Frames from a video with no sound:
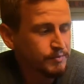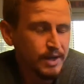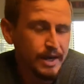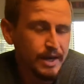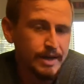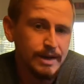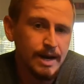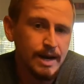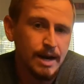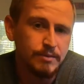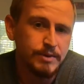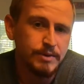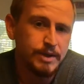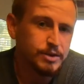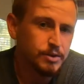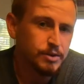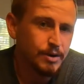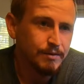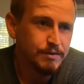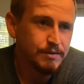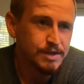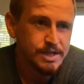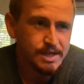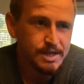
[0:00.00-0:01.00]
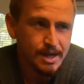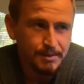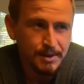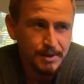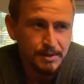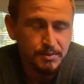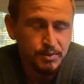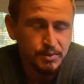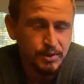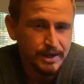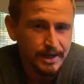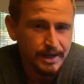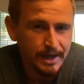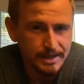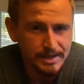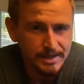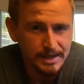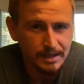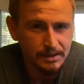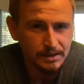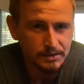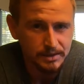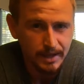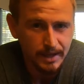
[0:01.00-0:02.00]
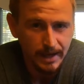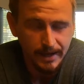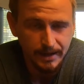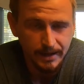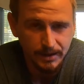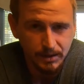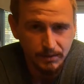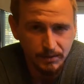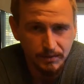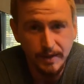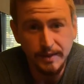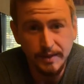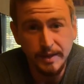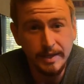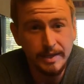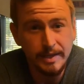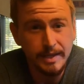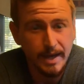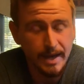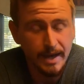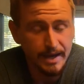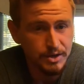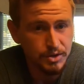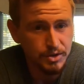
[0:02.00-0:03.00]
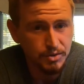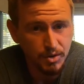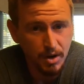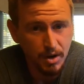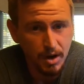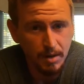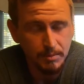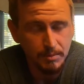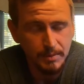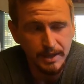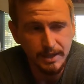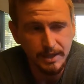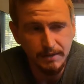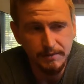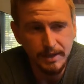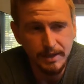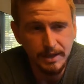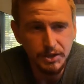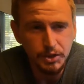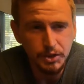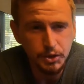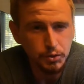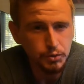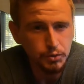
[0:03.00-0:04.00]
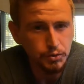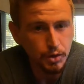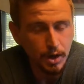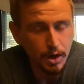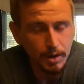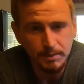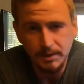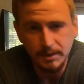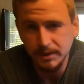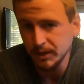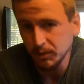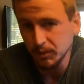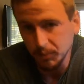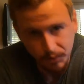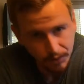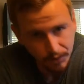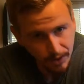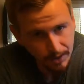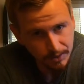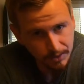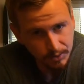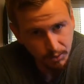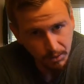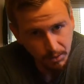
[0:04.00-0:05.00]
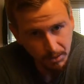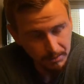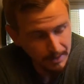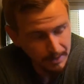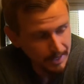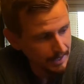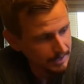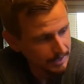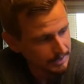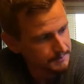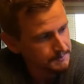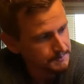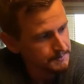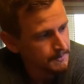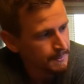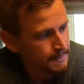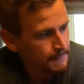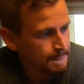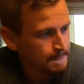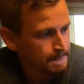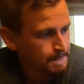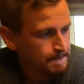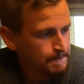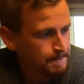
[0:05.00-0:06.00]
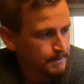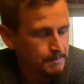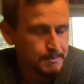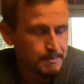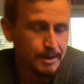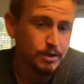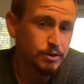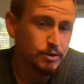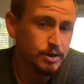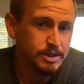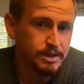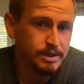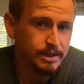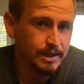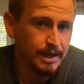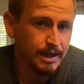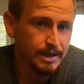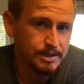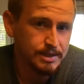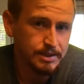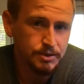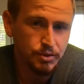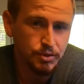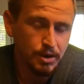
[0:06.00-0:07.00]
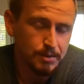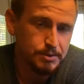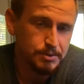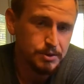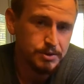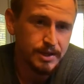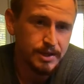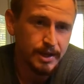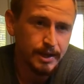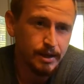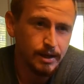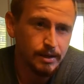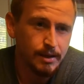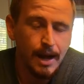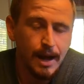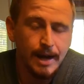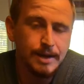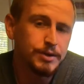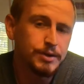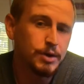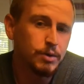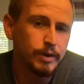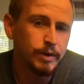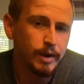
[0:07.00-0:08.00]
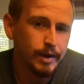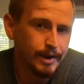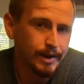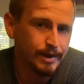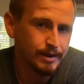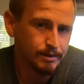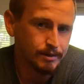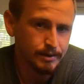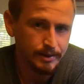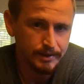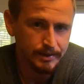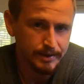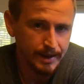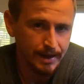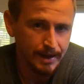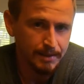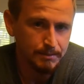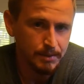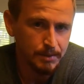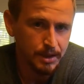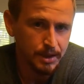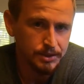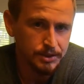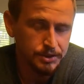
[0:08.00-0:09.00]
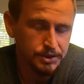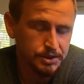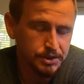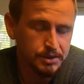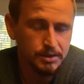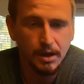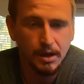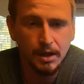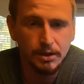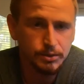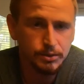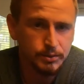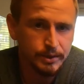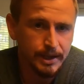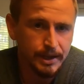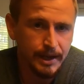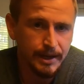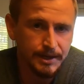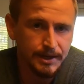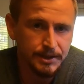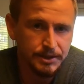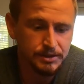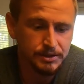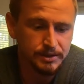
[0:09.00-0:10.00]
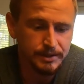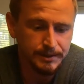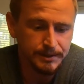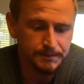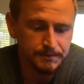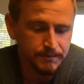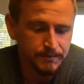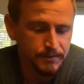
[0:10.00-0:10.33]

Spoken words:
Now, they do have a semi-prehensile tail that they can drop, and if they do drop it, they will not grow it back. My Crested hasn't dropped her tail. I don't handle it that much. I do occasionally,